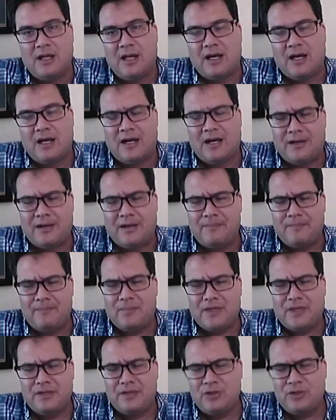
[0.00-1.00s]
um,
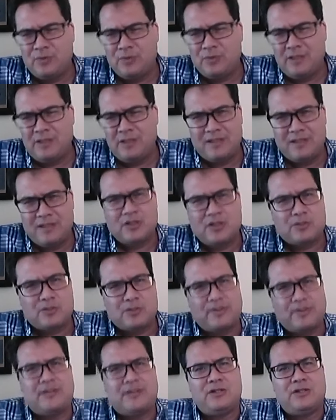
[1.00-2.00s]
you know, you really need to
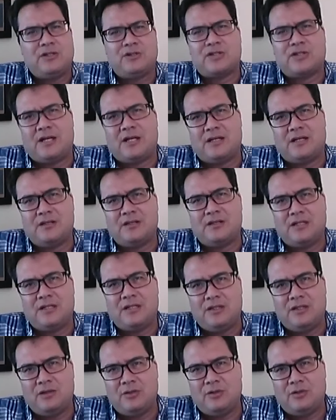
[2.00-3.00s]
explain to your child,
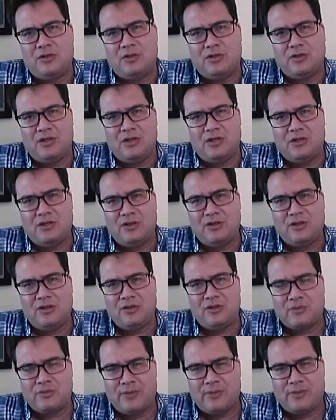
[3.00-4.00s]
you know,
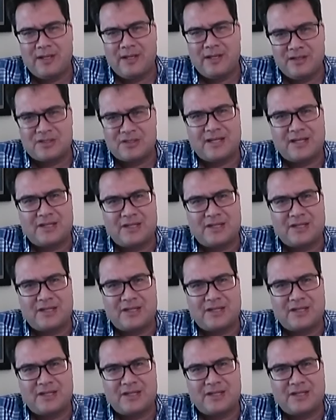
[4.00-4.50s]
your brain is like a